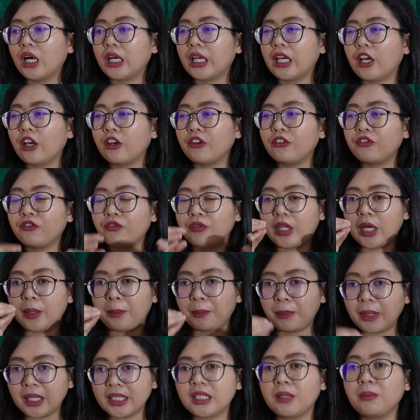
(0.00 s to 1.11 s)
if the
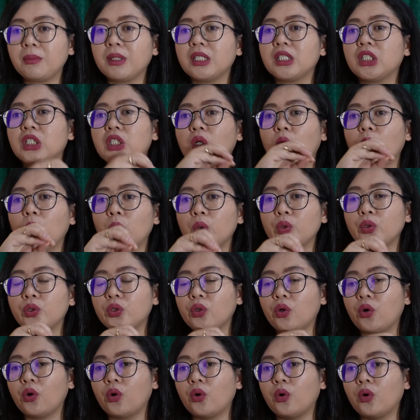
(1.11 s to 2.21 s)
PCBs
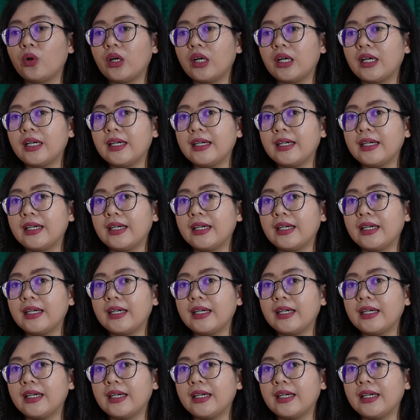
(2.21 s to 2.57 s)
also